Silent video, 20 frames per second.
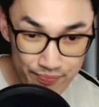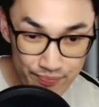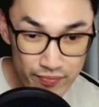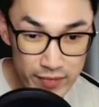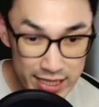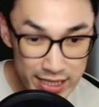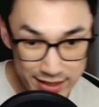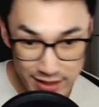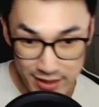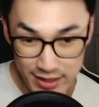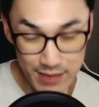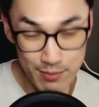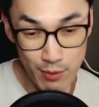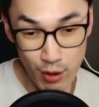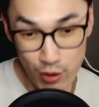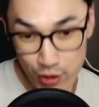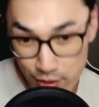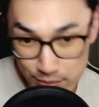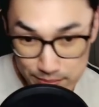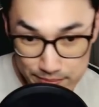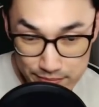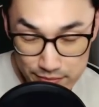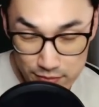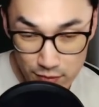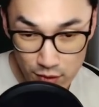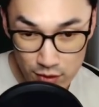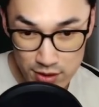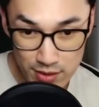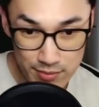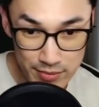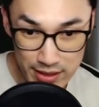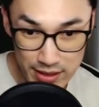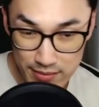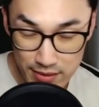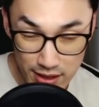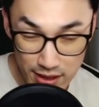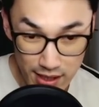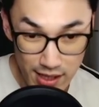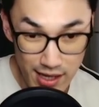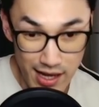he's in a kimono or something,
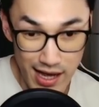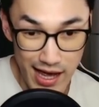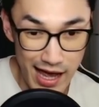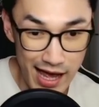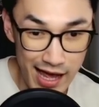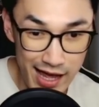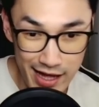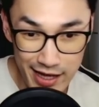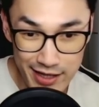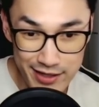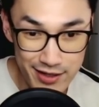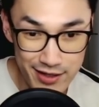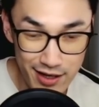and